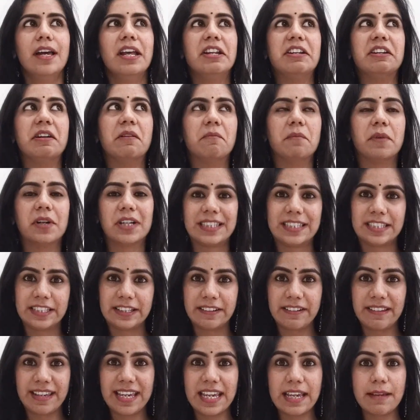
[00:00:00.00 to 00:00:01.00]
Number
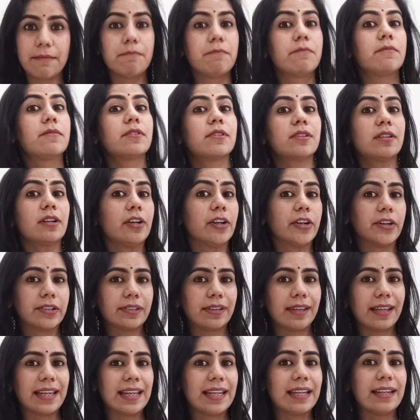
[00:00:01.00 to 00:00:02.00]
3,
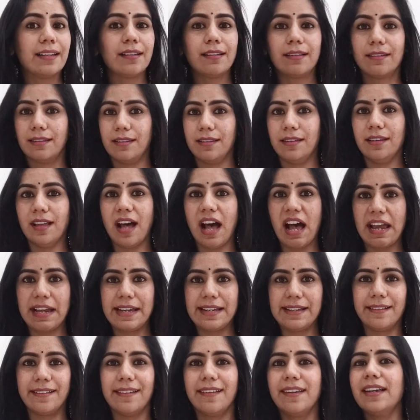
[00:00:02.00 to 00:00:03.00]
13,
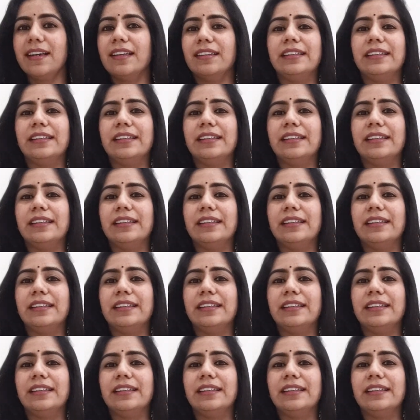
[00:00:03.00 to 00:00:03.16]
9.